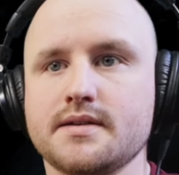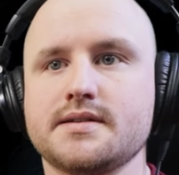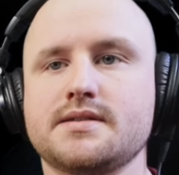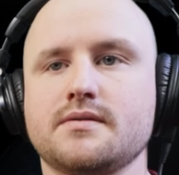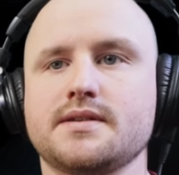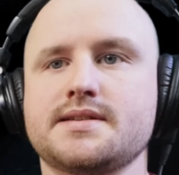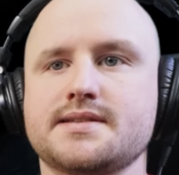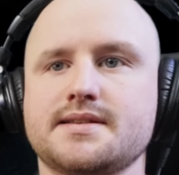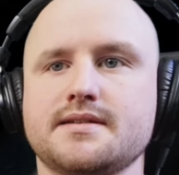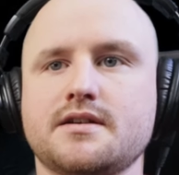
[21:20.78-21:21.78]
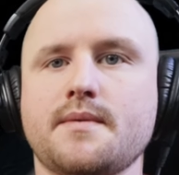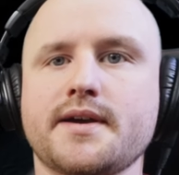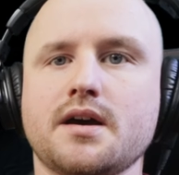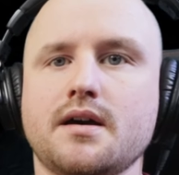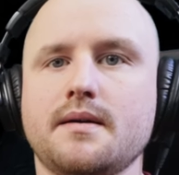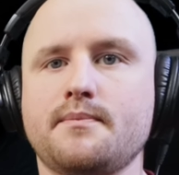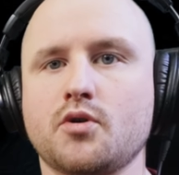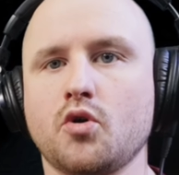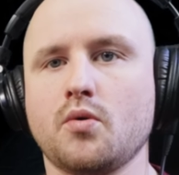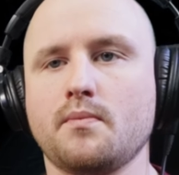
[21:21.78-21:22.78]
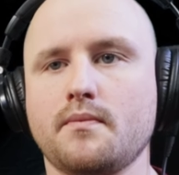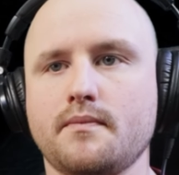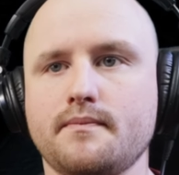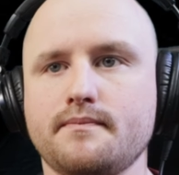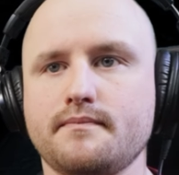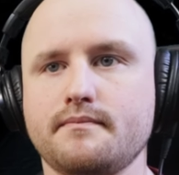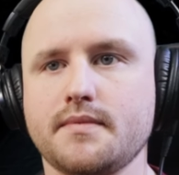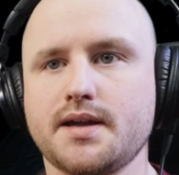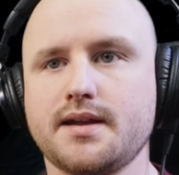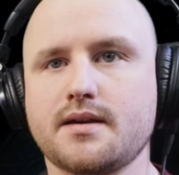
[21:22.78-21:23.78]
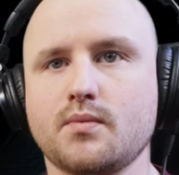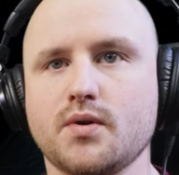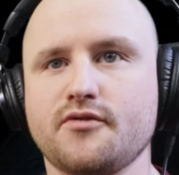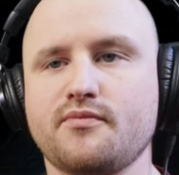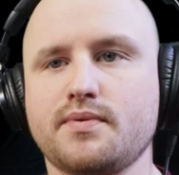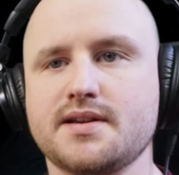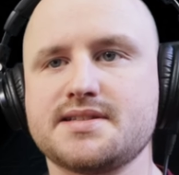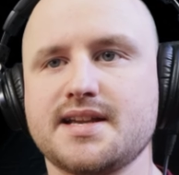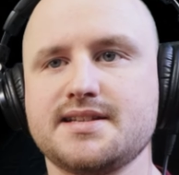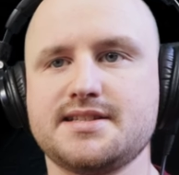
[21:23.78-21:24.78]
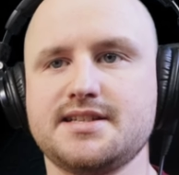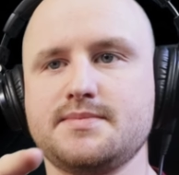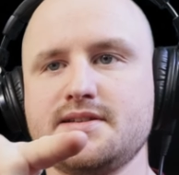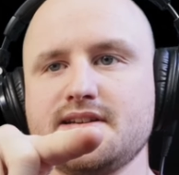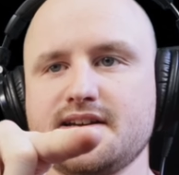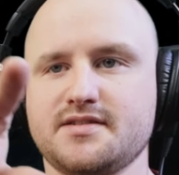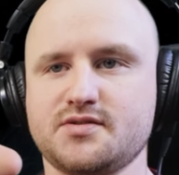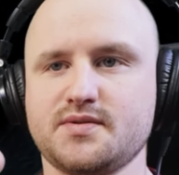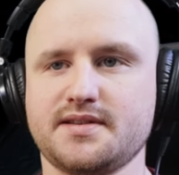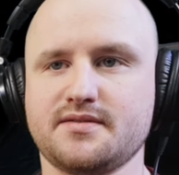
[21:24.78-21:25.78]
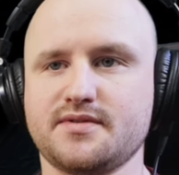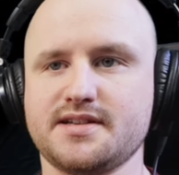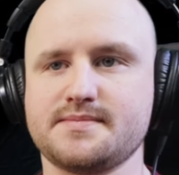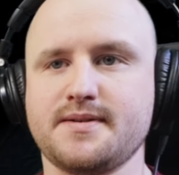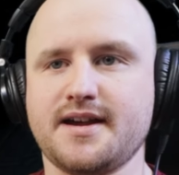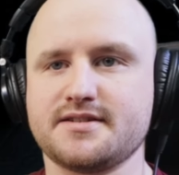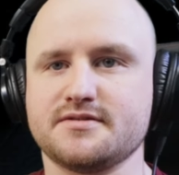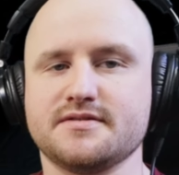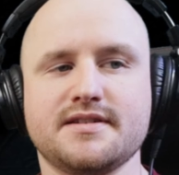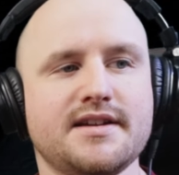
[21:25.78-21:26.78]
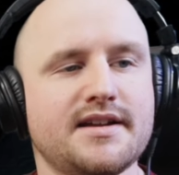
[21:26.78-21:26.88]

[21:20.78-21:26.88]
So this is the Comica Pro mic with plus 10 dB and doing the raised pattern.